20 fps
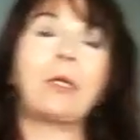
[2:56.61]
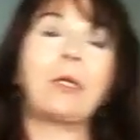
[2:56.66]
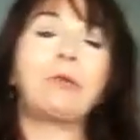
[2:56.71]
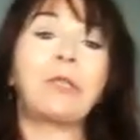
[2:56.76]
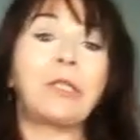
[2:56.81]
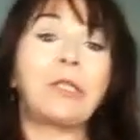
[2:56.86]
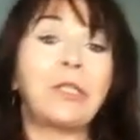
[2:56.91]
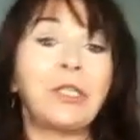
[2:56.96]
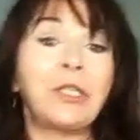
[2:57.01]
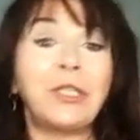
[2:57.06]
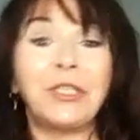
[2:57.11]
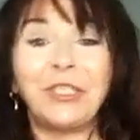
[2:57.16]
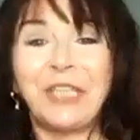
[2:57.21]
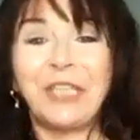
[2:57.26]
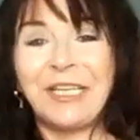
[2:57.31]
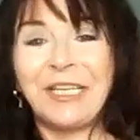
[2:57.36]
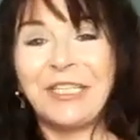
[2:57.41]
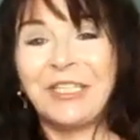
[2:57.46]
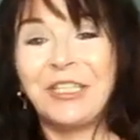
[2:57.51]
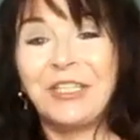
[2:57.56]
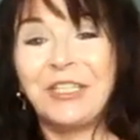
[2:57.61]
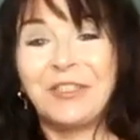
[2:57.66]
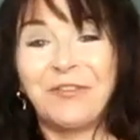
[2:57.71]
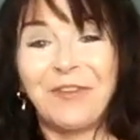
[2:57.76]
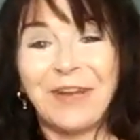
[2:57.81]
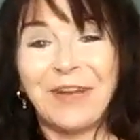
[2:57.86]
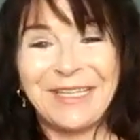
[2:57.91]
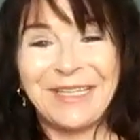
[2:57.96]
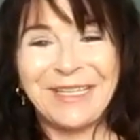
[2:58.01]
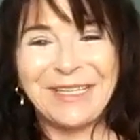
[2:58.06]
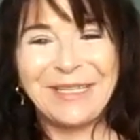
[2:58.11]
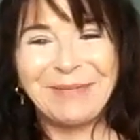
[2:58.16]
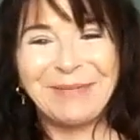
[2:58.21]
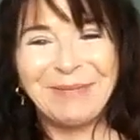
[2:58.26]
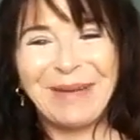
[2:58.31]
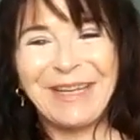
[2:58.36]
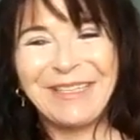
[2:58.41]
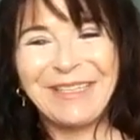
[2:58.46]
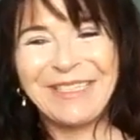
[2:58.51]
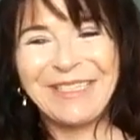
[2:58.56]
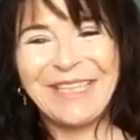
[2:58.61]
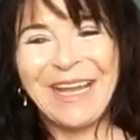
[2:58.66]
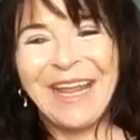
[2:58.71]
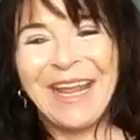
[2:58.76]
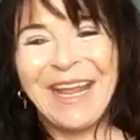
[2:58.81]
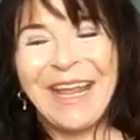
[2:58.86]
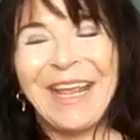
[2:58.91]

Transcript: use a search engine to find out about.